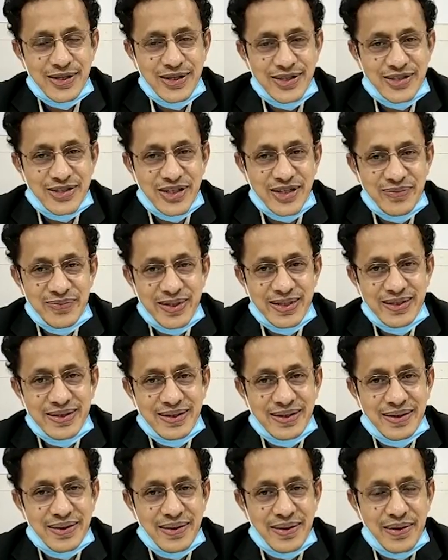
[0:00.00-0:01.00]
Dear Chairman,
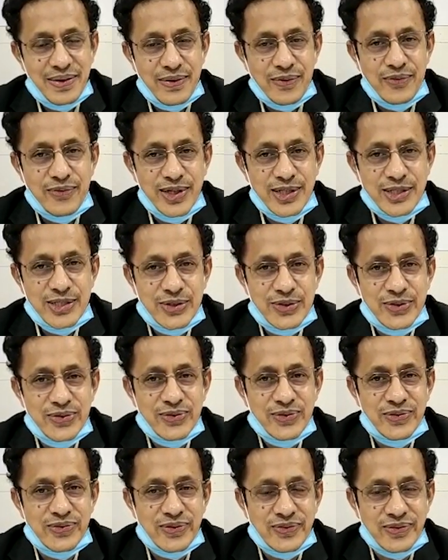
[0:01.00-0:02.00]
wish
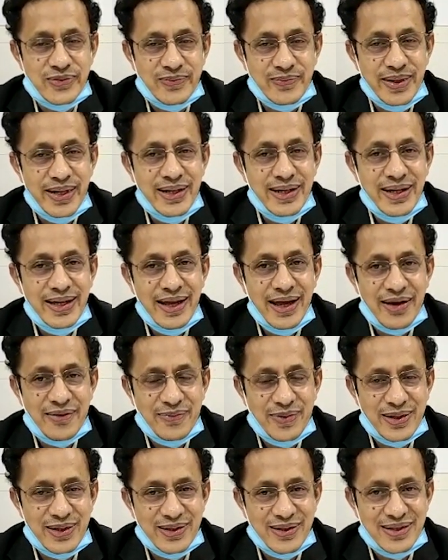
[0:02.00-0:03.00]
you many
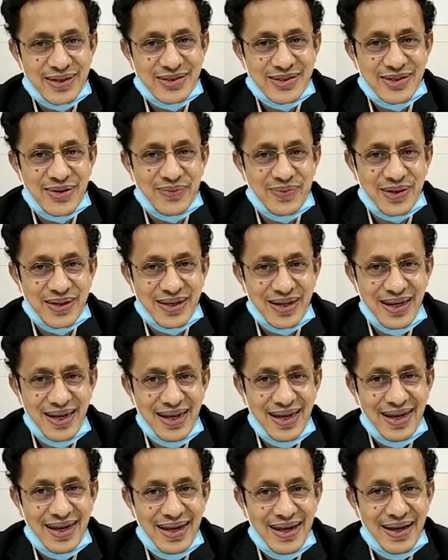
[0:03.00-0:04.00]
happy returns of the
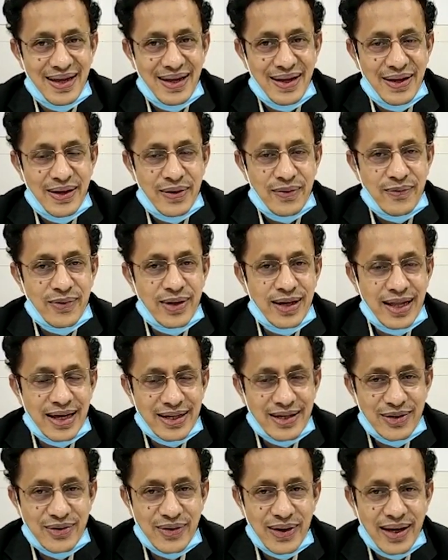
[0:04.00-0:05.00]
day. We are
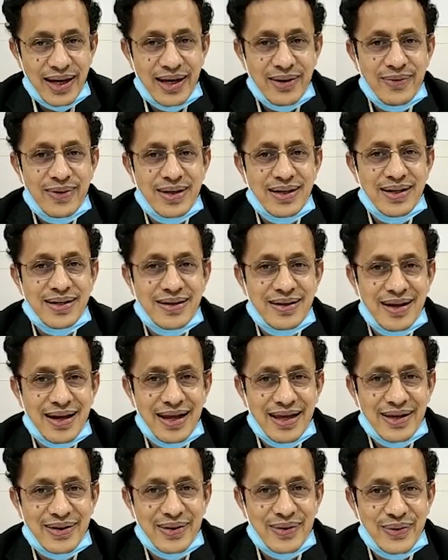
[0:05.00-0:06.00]
lucky to have a leader
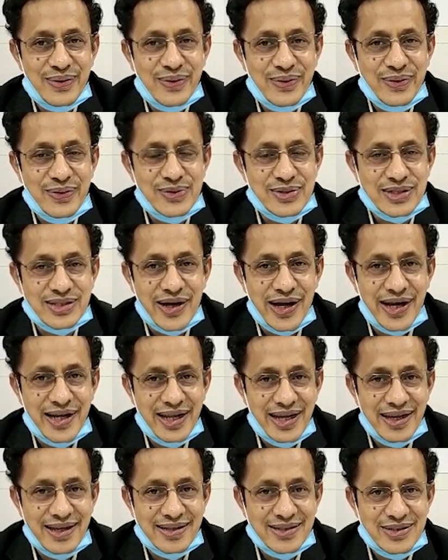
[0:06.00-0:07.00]
like you who is
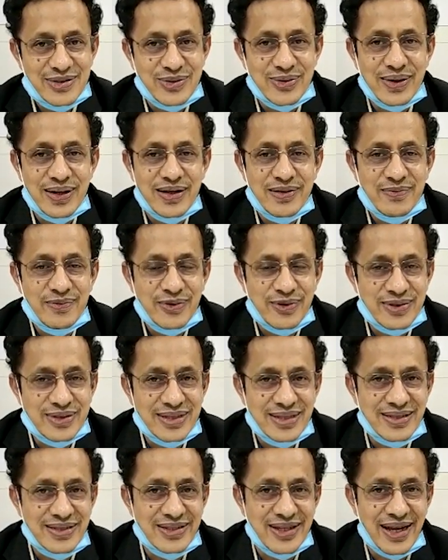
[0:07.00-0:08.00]
guiding us through
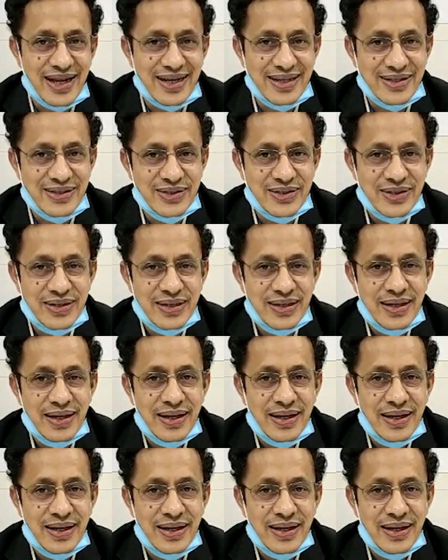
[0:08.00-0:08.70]
unforeseen challenge.